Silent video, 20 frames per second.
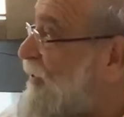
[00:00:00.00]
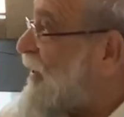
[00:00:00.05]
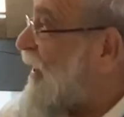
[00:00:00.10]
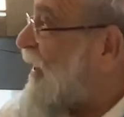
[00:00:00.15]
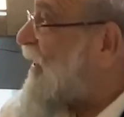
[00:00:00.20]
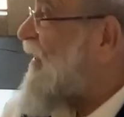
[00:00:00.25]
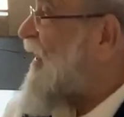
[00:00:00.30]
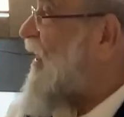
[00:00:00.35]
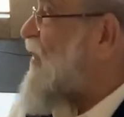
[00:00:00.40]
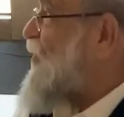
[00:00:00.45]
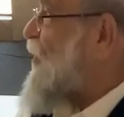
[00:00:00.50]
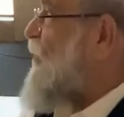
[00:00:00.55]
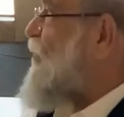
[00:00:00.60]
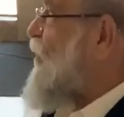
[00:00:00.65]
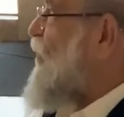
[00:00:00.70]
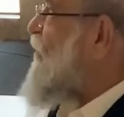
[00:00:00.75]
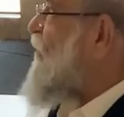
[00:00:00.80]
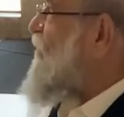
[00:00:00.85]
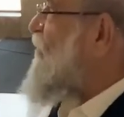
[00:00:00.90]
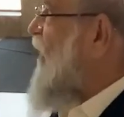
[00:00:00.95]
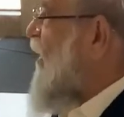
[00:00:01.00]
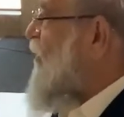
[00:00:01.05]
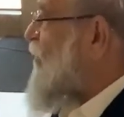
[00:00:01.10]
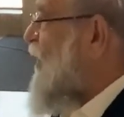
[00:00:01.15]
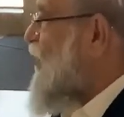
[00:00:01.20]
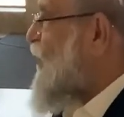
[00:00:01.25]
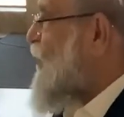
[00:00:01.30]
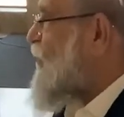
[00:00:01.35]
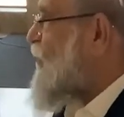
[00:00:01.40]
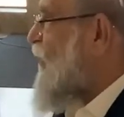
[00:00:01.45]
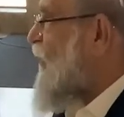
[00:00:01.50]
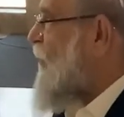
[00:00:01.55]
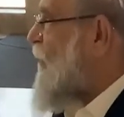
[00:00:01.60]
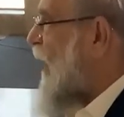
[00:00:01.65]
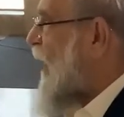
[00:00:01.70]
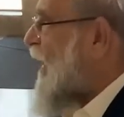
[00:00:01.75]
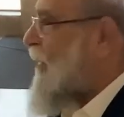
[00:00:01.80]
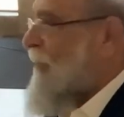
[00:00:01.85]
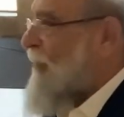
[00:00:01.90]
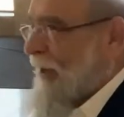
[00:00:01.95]
psychological profile when you were a
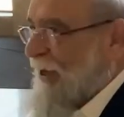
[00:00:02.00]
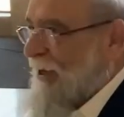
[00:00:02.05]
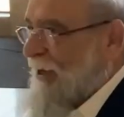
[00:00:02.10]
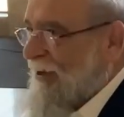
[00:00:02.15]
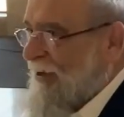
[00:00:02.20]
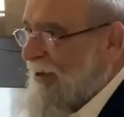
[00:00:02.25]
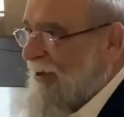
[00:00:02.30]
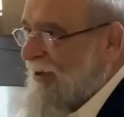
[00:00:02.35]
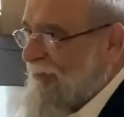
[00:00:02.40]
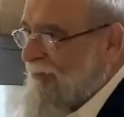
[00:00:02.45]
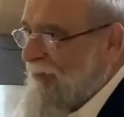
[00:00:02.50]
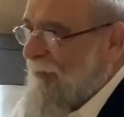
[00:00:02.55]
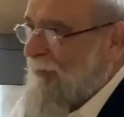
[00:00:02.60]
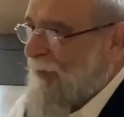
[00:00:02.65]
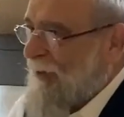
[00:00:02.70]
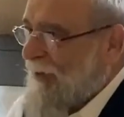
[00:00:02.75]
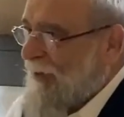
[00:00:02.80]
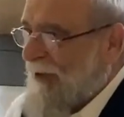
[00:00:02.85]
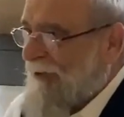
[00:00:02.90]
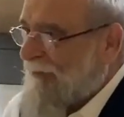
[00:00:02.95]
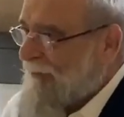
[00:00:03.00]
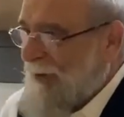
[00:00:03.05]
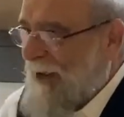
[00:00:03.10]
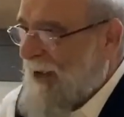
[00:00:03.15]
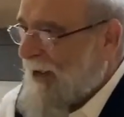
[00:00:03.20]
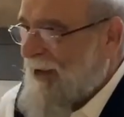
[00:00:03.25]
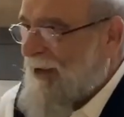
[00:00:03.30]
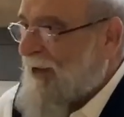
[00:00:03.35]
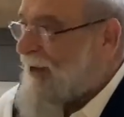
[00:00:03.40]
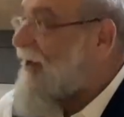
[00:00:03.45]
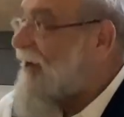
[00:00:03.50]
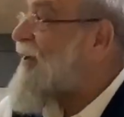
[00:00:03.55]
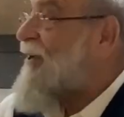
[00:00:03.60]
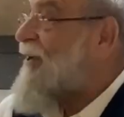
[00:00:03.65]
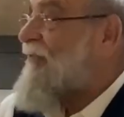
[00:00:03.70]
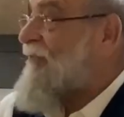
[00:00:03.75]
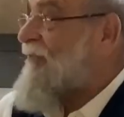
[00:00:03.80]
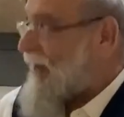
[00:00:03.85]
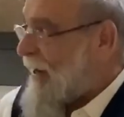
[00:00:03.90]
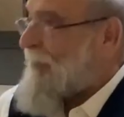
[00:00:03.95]
baby, but believe me,
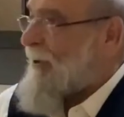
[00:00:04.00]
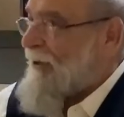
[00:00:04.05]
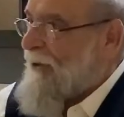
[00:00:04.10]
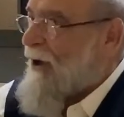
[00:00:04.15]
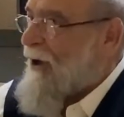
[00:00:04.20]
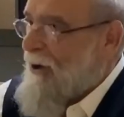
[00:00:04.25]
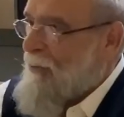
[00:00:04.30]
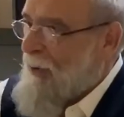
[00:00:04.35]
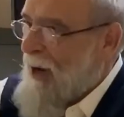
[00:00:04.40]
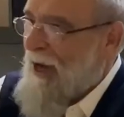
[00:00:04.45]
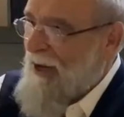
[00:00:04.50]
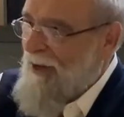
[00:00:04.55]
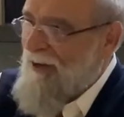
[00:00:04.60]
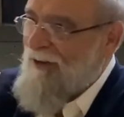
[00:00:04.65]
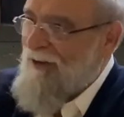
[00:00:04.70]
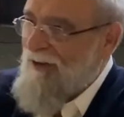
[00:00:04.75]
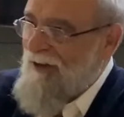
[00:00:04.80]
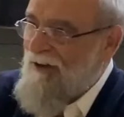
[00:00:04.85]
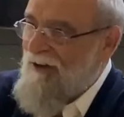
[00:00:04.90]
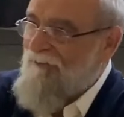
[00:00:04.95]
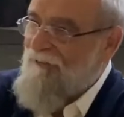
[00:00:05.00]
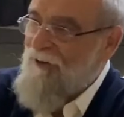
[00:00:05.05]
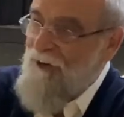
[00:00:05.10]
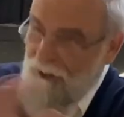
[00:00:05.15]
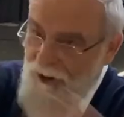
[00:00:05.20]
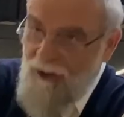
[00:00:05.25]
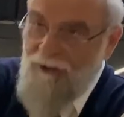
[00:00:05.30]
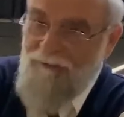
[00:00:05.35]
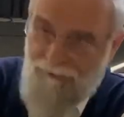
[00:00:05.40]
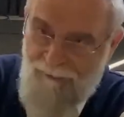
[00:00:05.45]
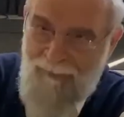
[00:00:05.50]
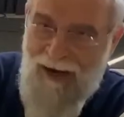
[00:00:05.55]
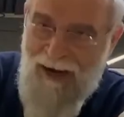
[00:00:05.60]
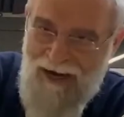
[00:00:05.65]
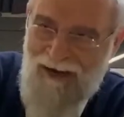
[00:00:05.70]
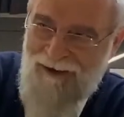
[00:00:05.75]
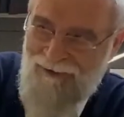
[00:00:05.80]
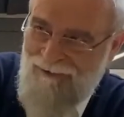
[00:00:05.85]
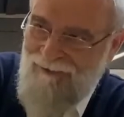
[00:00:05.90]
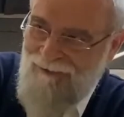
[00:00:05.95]
you've come a long way, for good or for
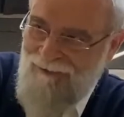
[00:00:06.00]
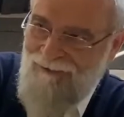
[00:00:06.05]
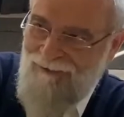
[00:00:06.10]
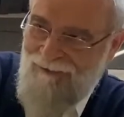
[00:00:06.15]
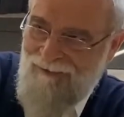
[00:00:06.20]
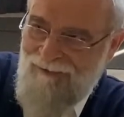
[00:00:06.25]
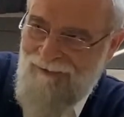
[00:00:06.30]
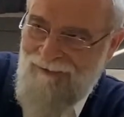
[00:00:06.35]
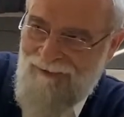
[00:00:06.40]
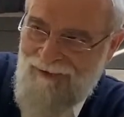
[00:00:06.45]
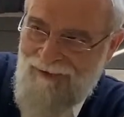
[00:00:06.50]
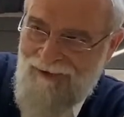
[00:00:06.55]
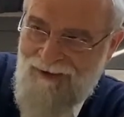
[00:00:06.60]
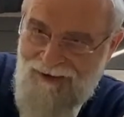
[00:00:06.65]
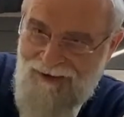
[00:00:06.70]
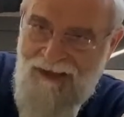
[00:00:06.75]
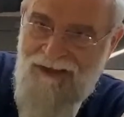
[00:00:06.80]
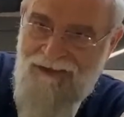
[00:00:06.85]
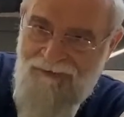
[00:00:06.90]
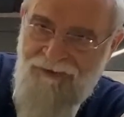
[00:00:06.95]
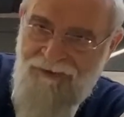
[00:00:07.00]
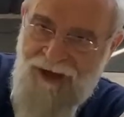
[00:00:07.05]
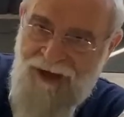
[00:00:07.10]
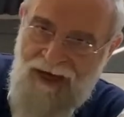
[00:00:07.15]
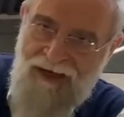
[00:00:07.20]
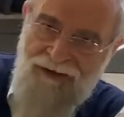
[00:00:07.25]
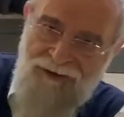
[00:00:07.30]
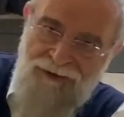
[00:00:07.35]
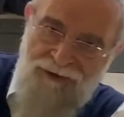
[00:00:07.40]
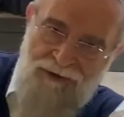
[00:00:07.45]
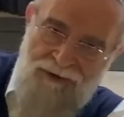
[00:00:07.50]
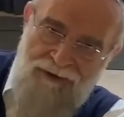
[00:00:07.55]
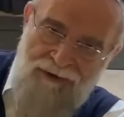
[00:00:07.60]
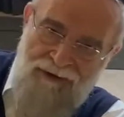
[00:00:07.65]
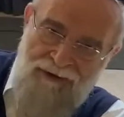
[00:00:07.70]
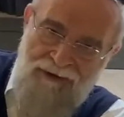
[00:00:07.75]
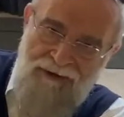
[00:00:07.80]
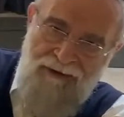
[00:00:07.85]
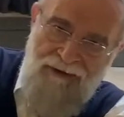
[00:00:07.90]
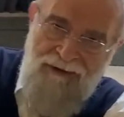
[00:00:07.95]
bad. Things have changed.
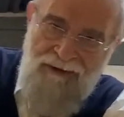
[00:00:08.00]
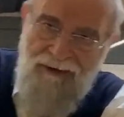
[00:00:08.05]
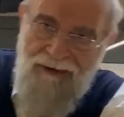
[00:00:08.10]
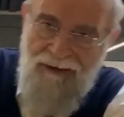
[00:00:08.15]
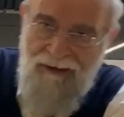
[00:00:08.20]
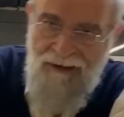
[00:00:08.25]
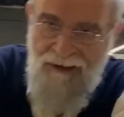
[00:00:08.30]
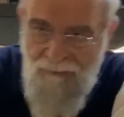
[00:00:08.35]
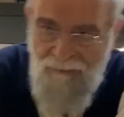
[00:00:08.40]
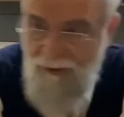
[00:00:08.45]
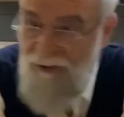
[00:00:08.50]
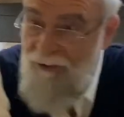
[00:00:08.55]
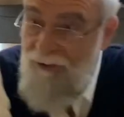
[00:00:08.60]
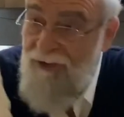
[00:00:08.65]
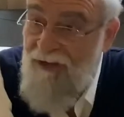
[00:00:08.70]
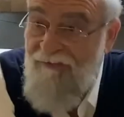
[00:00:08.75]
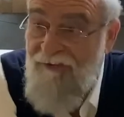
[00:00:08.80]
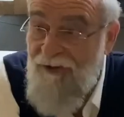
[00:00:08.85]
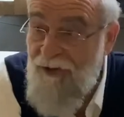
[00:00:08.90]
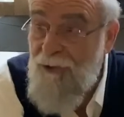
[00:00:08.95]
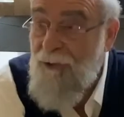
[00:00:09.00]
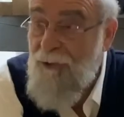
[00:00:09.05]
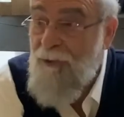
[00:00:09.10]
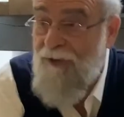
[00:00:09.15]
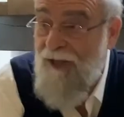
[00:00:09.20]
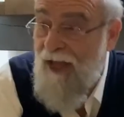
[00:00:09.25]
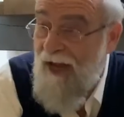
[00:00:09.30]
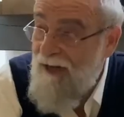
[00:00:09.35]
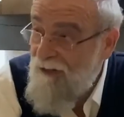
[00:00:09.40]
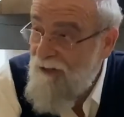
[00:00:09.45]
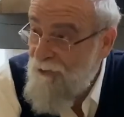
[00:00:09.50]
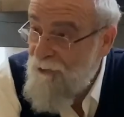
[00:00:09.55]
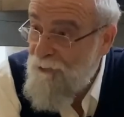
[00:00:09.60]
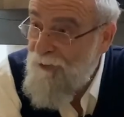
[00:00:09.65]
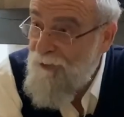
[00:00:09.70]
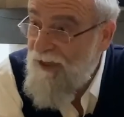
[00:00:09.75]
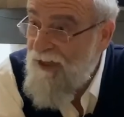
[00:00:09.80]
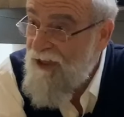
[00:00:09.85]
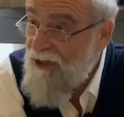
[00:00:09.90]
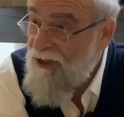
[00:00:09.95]
Was there a different you then? Do
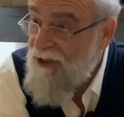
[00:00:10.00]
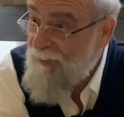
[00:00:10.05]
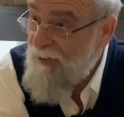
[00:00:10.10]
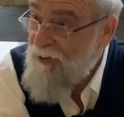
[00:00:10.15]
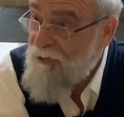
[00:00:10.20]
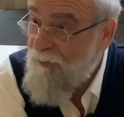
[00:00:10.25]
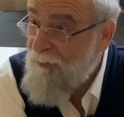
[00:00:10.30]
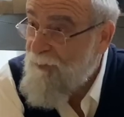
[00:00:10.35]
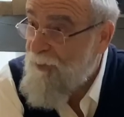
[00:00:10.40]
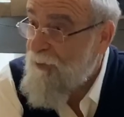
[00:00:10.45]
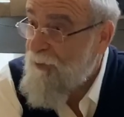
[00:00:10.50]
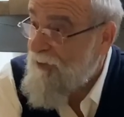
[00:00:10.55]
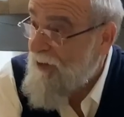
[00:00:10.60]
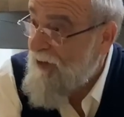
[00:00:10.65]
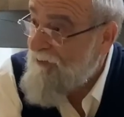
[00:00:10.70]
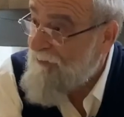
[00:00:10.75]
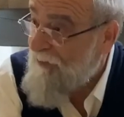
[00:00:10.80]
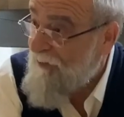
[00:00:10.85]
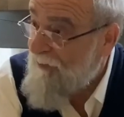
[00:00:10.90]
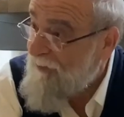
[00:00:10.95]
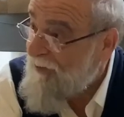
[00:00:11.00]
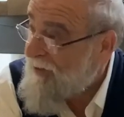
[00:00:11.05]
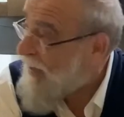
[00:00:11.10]
you need a special birthday for every